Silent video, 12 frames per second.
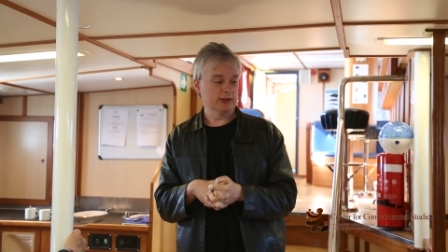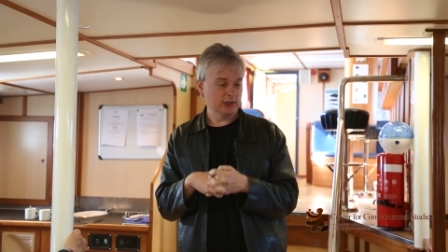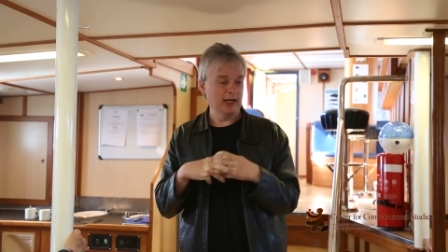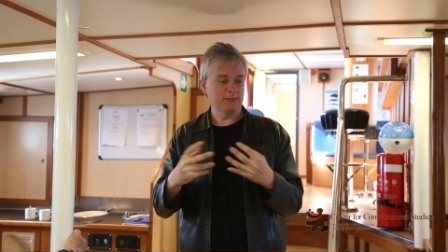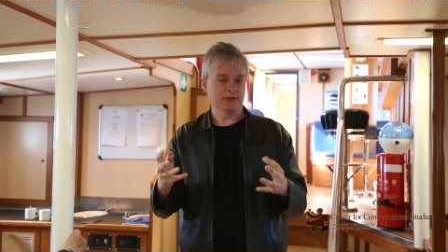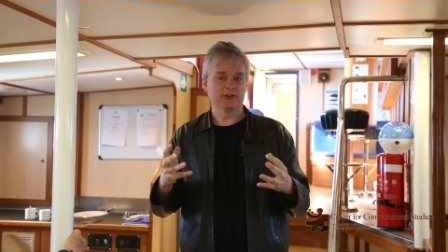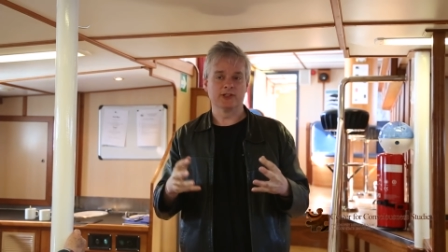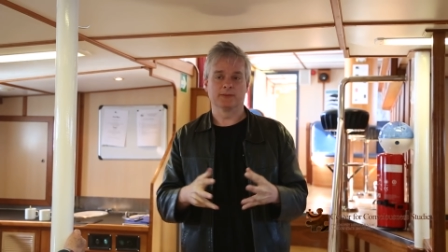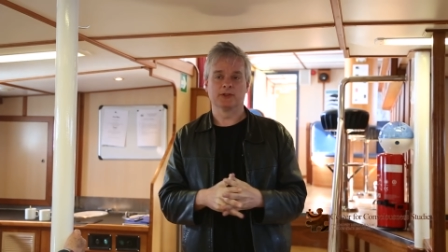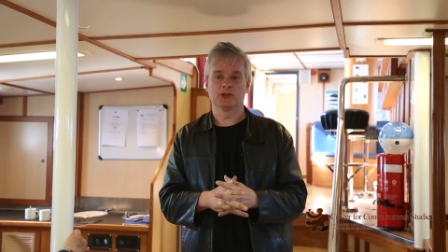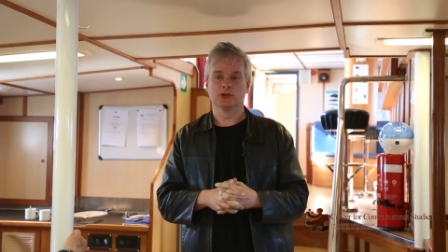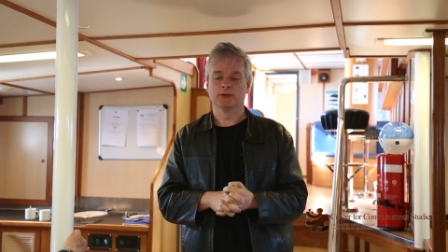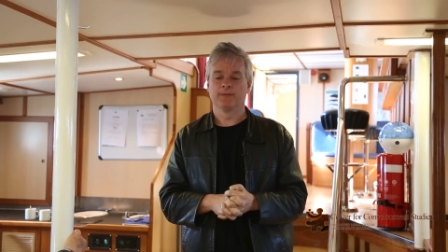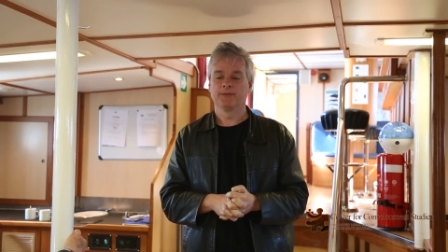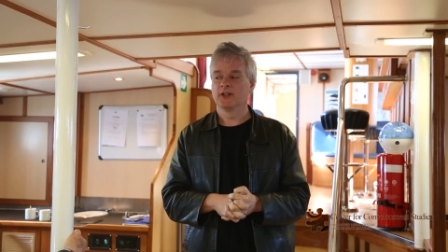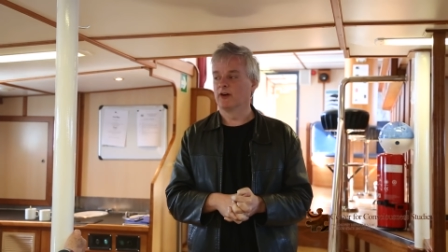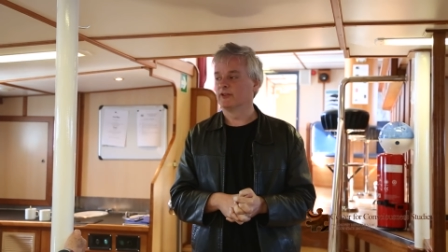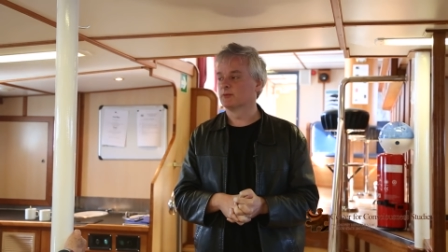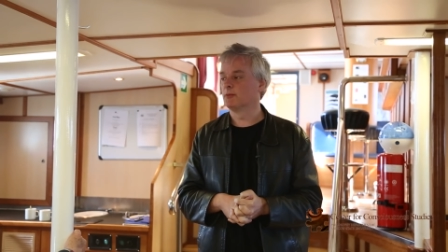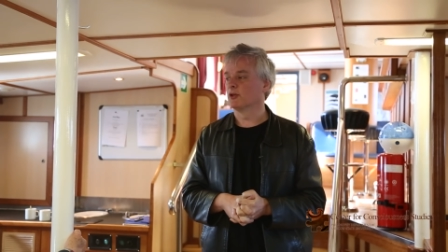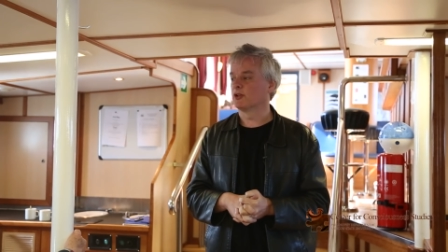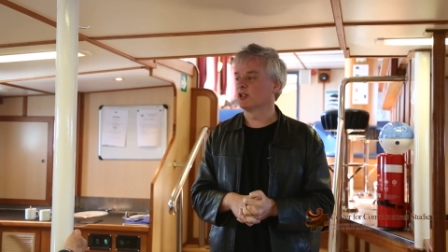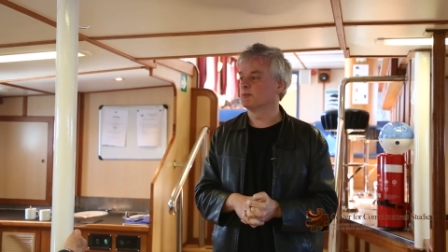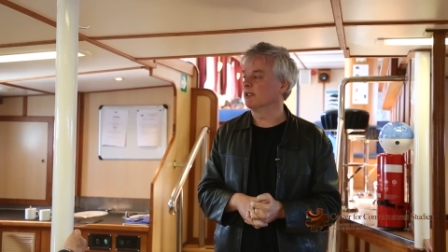chapter 2 of his
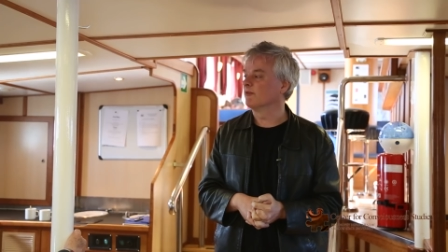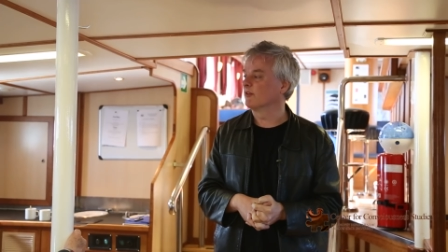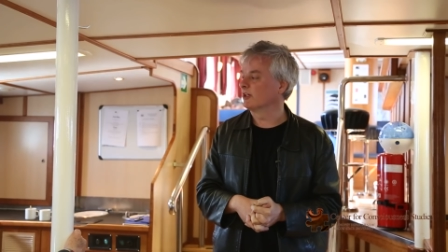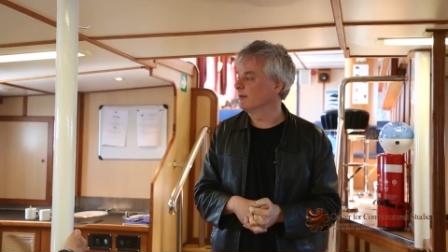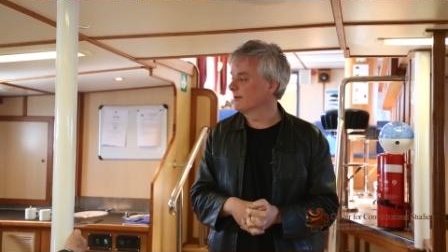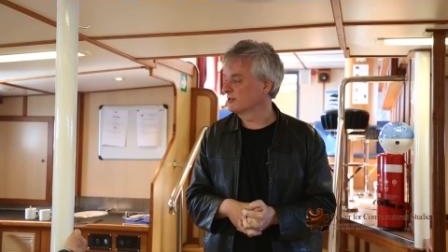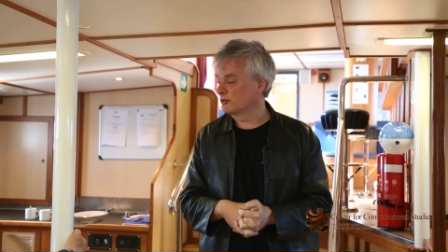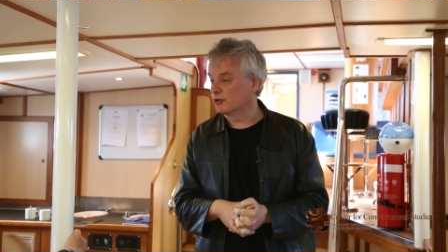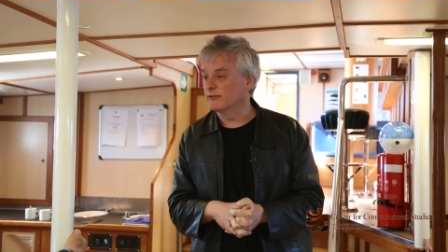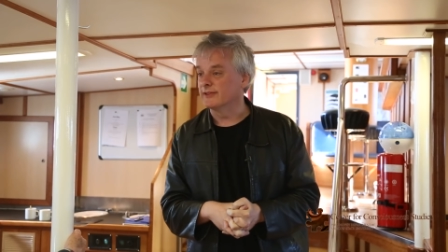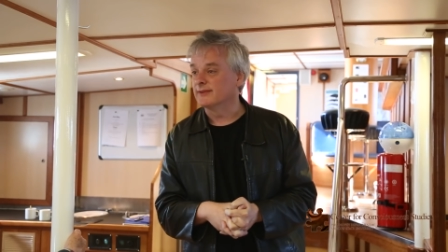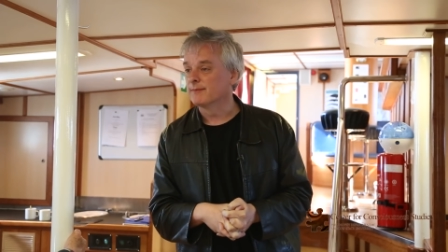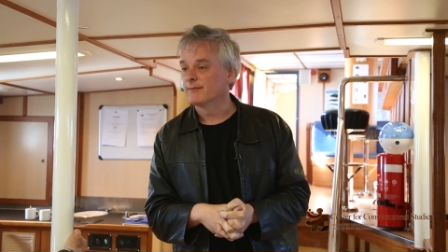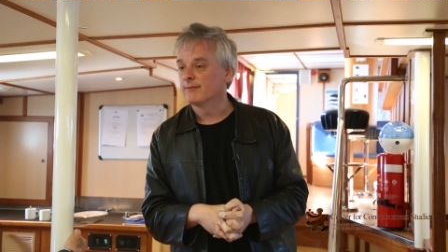book, as being very much driven